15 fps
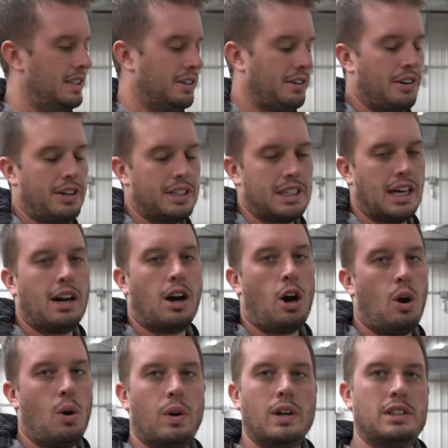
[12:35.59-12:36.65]
You'll notice I
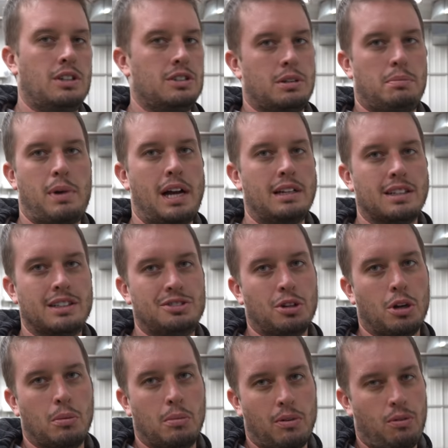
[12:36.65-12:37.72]
always use a pilot
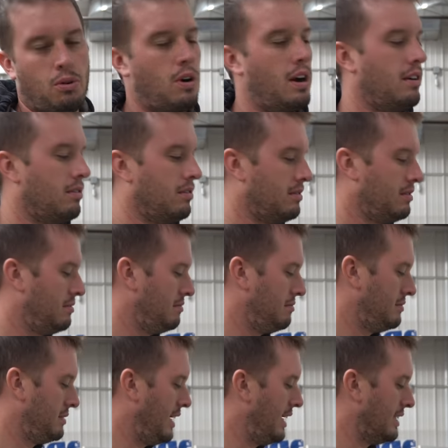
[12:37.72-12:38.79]
drill before
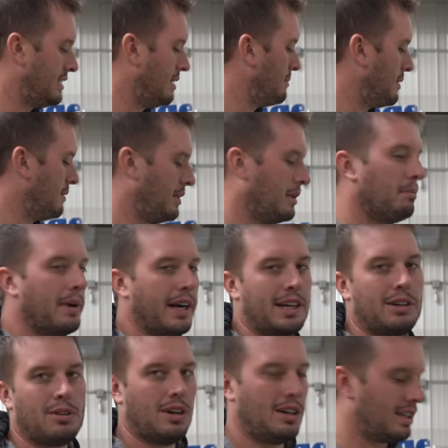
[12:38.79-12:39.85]
I hit something with a
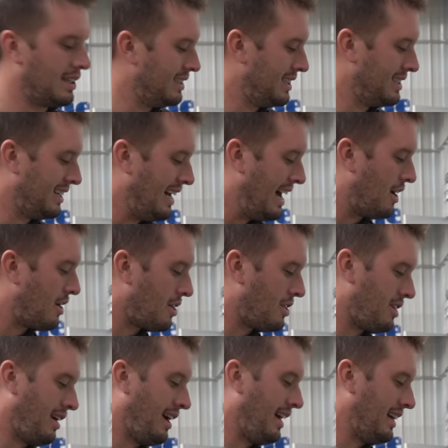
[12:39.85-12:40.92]
big drill because it's a lot
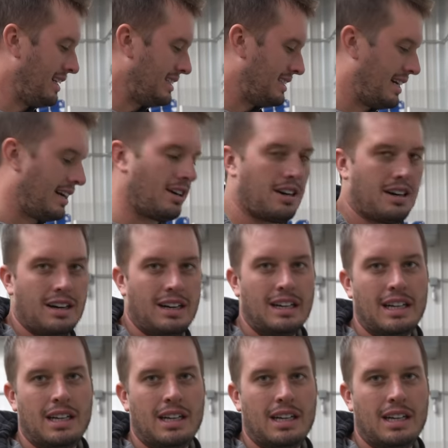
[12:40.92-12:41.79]
harder to hit the center